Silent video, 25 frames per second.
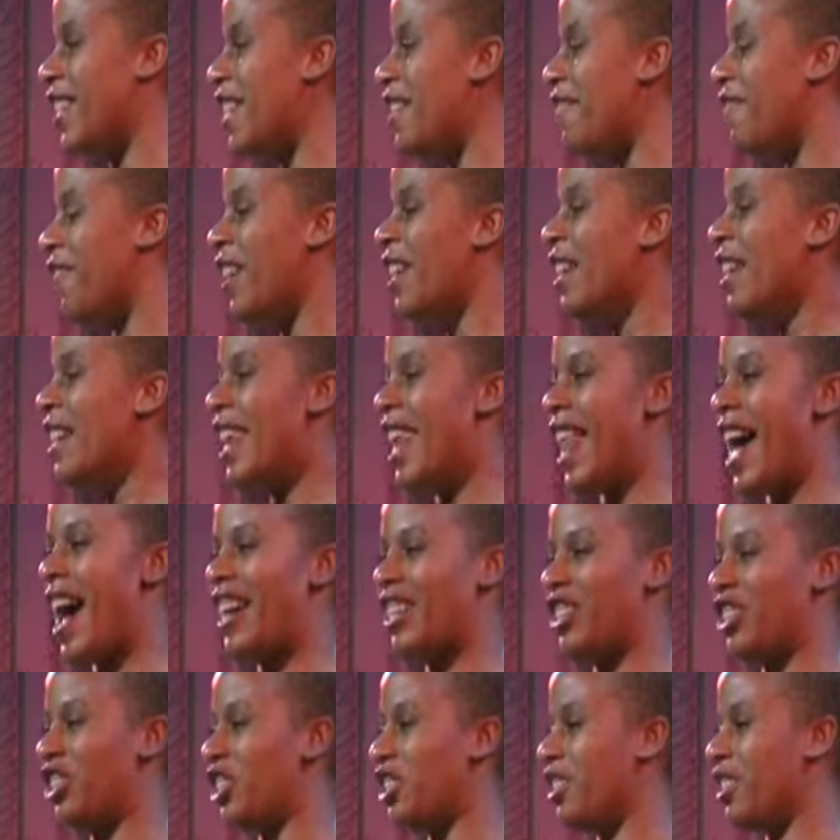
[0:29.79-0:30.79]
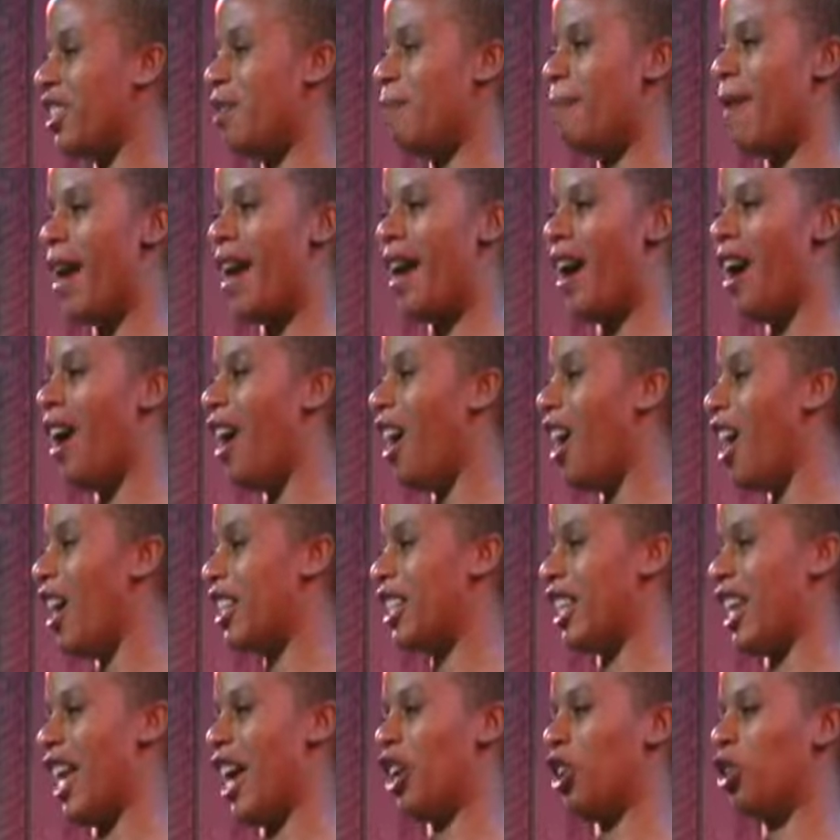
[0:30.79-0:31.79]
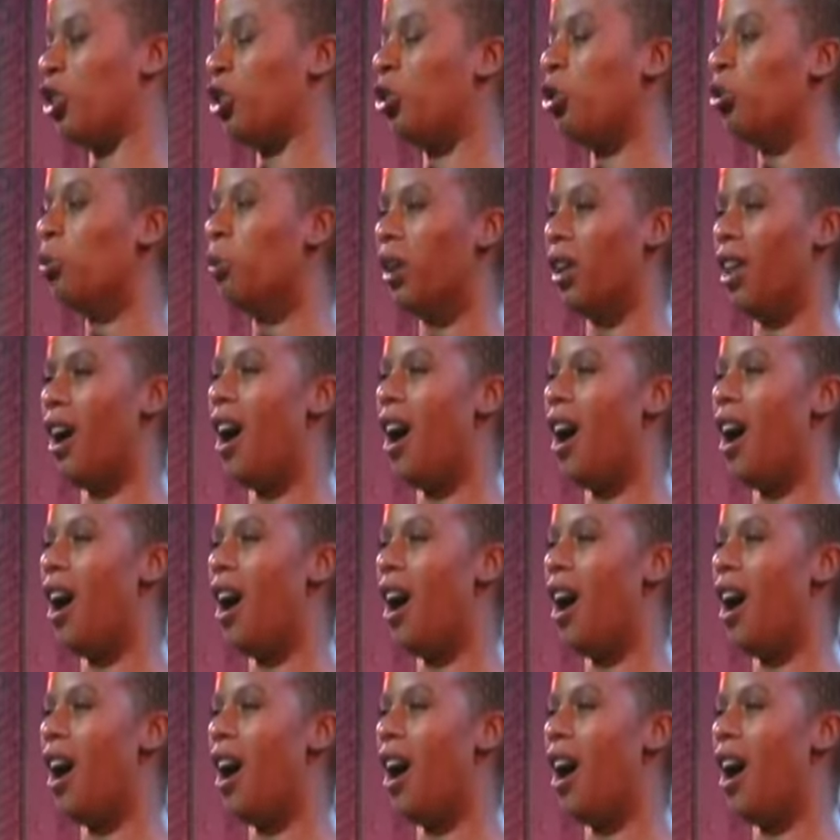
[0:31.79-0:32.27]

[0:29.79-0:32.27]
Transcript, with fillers: leave lashes in my heart like cruel